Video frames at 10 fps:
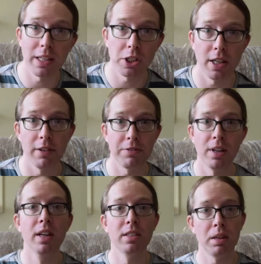shift,
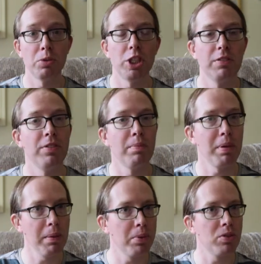some shift that
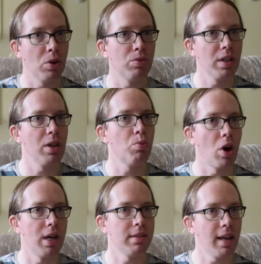people don't really
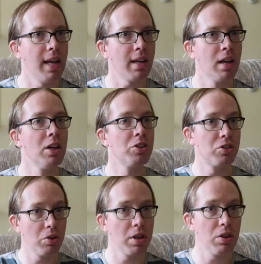want to take,
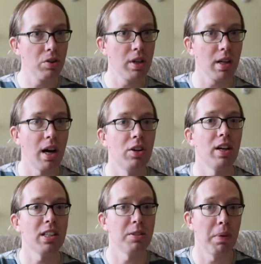so the union
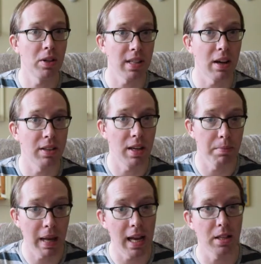contract spells out that
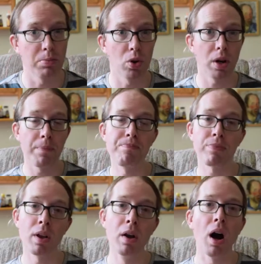it pays more.
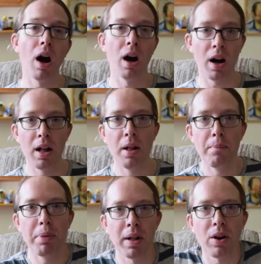Uh,
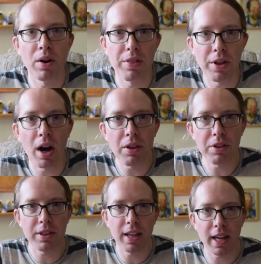but the other
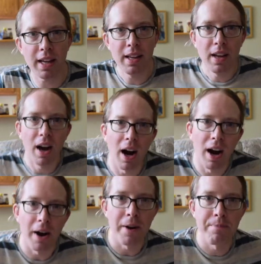thing,
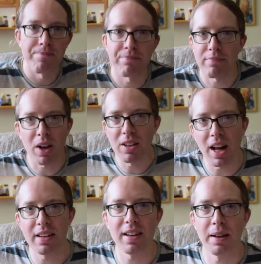uh, a
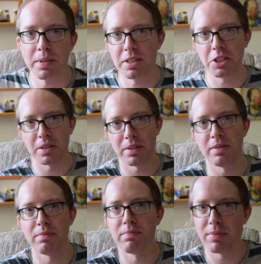lot of times it's just
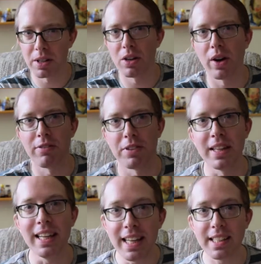they're going for
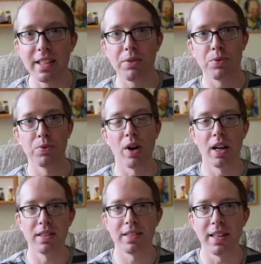the easy
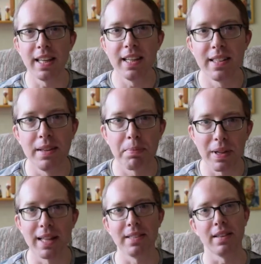runs, the easy,
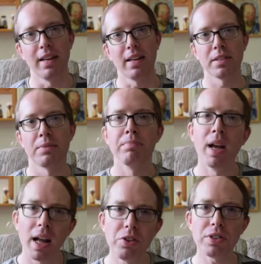pleasant things.
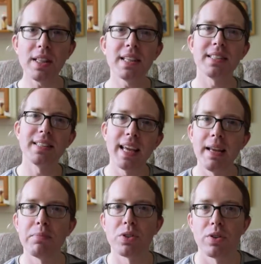And you see this
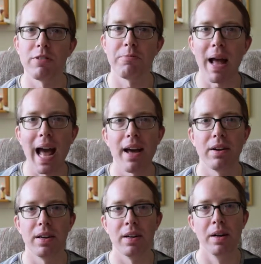same sort of
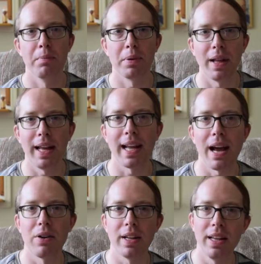pattern playing
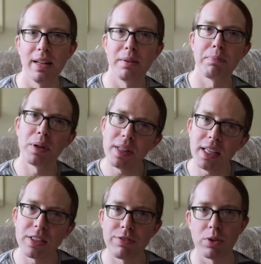out in
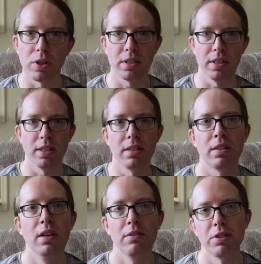police forces.
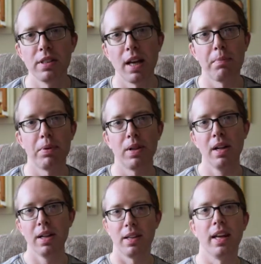For example,
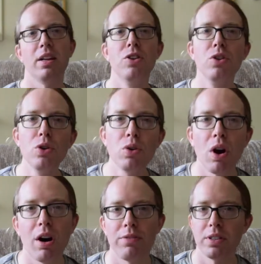like new
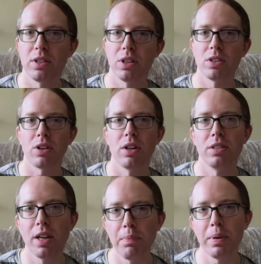officers are
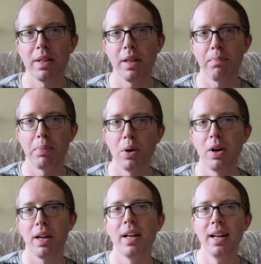typically put